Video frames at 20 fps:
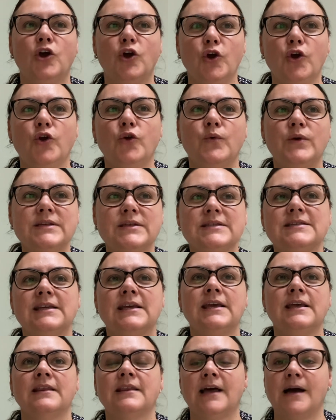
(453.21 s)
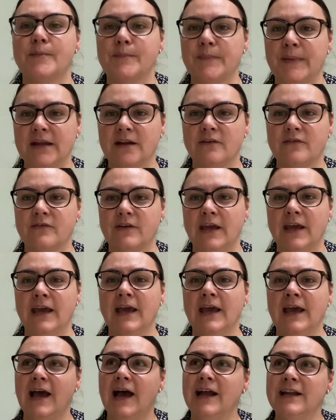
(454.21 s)
Who is seeing that benefit?
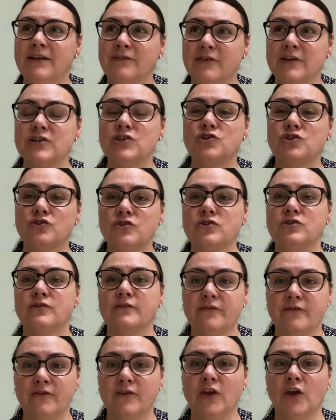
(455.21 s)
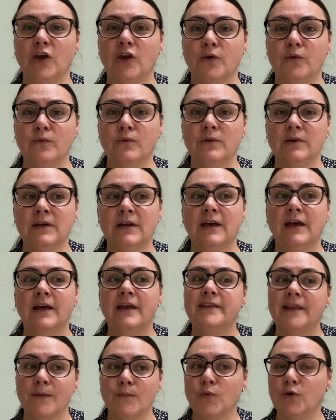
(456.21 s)
And if it's just a few,
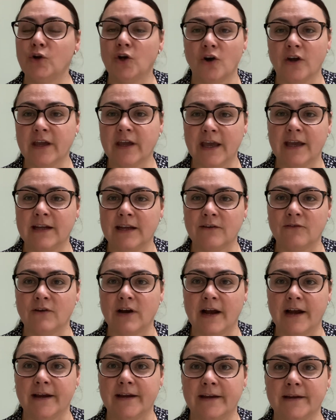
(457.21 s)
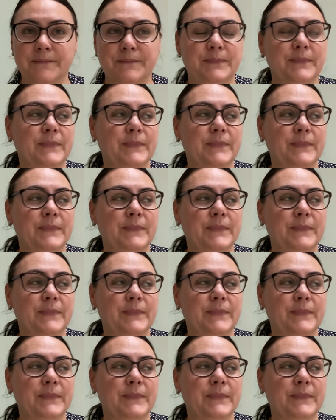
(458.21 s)
then we're not getting it right.